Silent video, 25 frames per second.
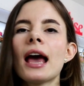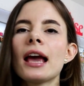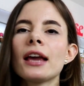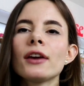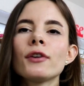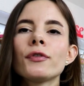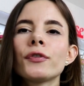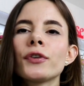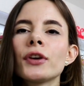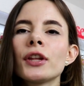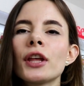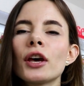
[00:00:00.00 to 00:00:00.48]

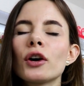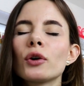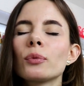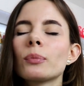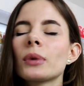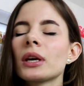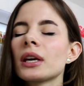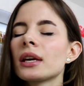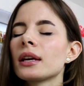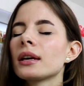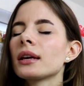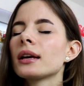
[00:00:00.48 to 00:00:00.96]
If you know
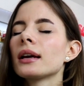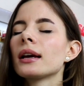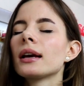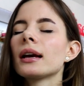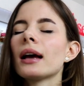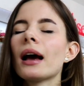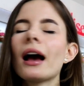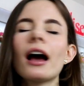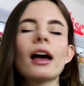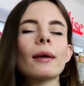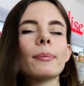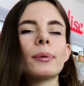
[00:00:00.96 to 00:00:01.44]
me,
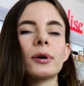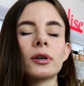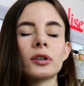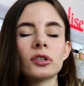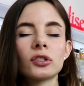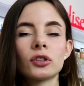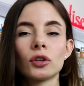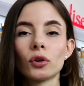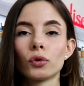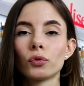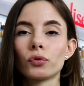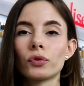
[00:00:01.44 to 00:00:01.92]
I
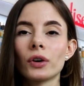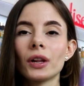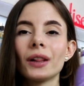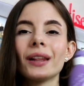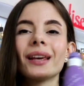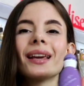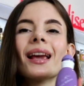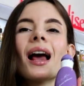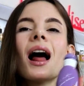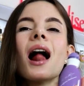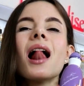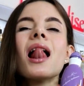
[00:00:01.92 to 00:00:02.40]
personally
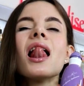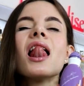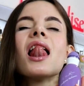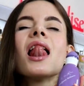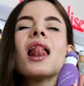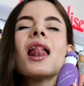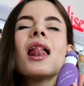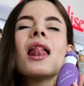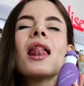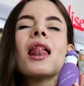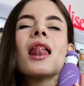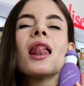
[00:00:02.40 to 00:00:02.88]
really
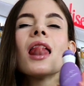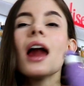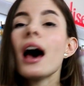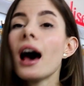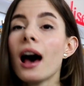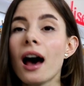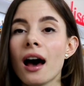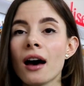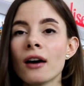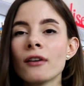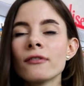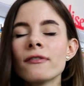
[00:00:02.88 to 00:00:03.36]

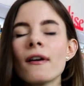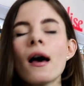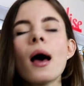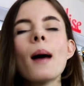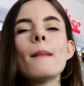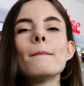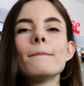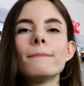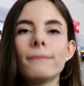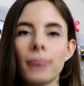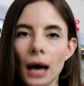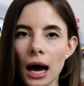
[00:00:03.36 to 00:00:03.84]
love
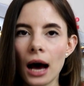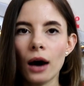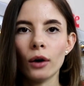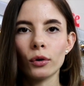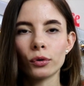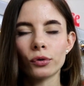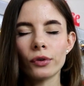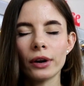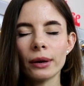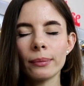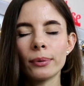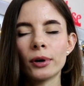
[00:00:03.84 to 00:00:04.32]

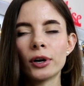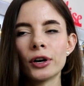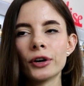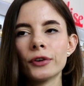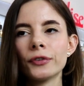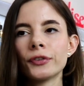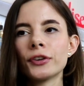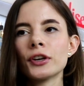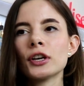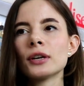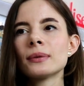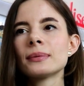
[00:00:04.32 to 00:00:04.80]
powdery
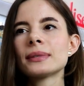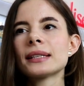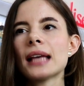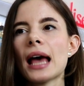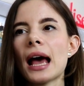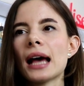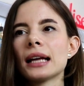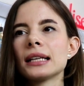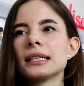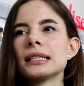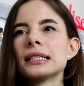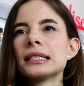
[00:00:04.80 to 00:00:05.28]
perfumes,
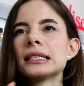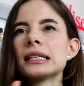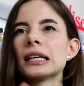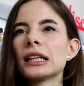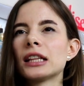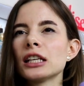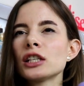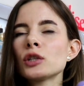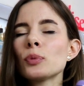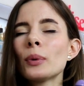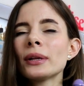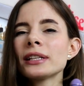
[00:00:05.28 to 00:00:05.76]
and
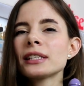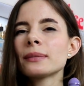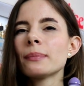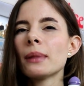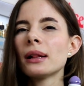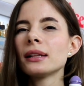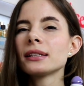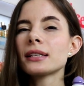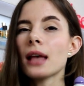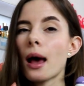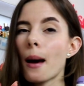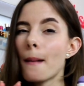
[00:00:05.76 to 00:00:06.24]
this one
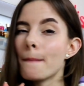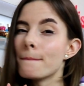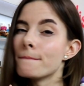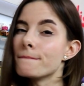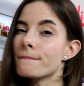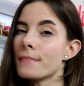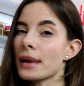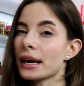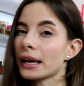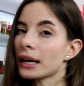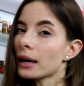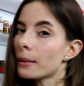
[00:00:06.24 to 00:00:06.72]
smells
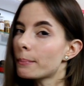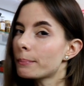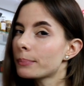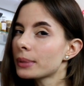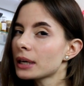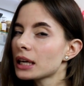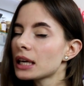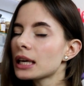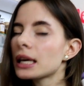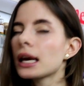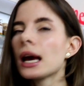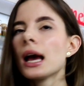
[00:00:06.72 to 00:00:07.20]

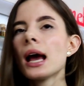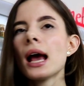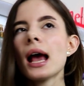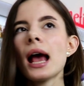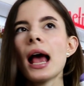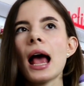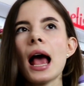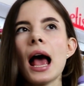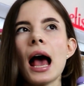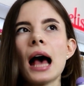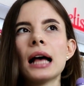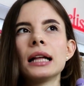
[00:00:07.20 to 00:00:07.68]
makeup-y
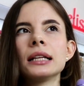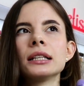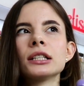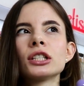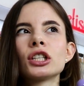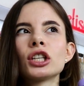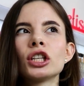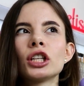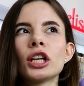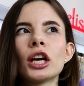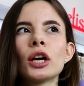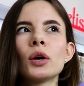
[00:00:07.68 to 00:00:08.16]

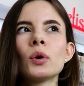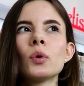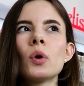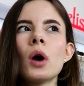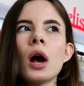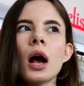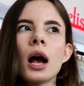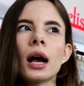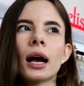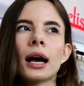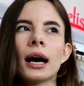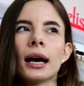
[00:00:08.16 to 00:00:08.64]
and, you know,
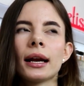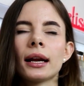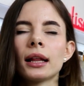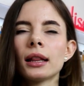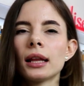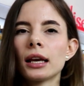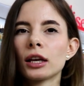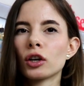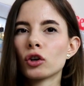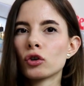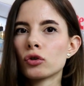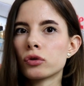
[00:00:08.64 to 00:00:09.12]
kind of
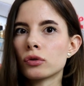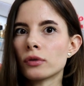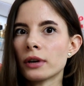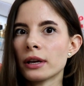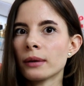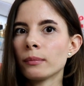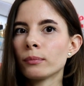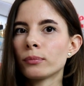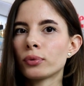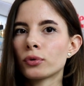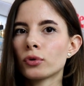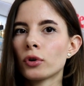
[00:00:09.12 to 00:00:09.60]
like
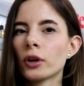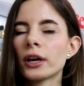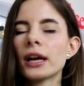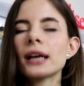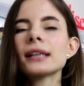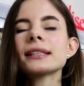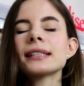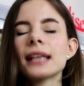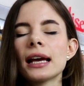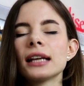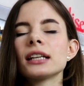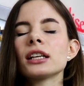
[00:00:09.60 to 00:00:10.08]
cream
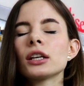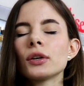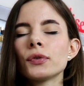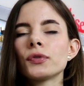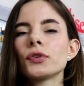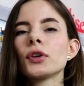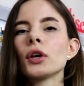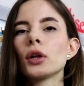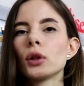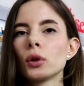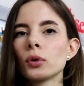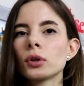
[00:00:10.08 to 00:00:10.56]
products. And
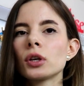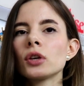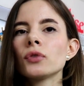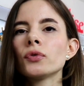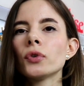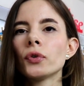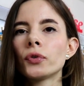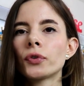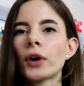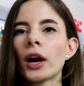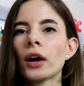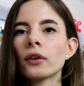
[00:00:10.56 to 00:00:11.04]
if you're looking
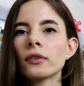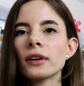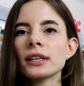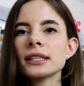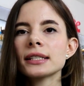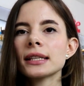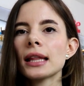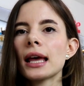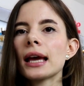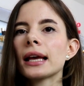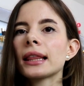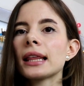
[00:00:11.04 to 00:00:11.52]
for
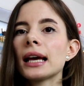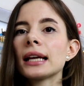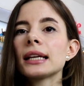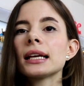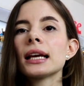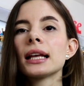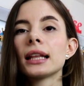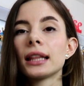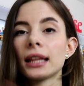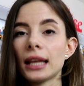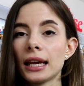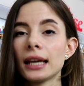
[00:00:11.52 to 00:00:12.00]
fragrance like
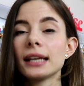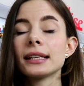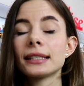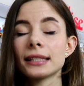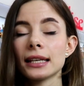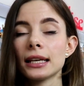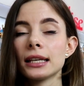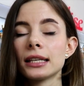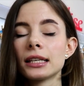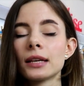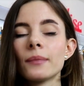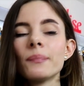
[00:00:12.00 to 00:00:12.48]
that, it's
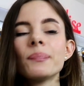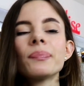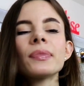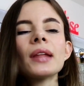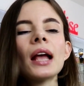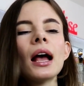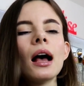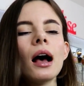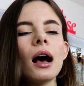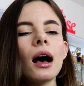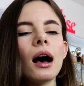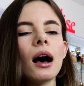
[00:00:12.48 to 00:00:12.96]
it.
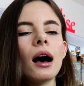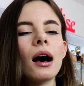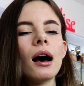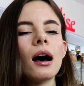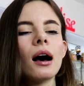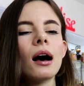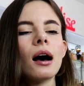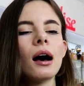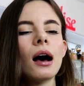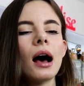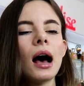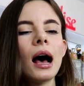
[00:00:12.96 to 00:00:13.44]

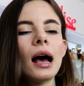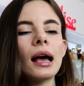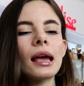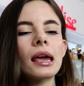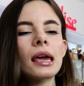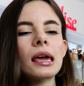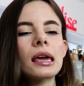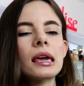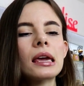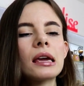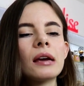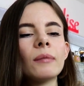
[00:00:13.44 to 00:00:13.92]

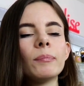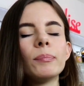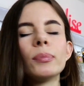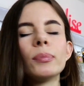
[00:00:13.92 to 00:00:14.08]
I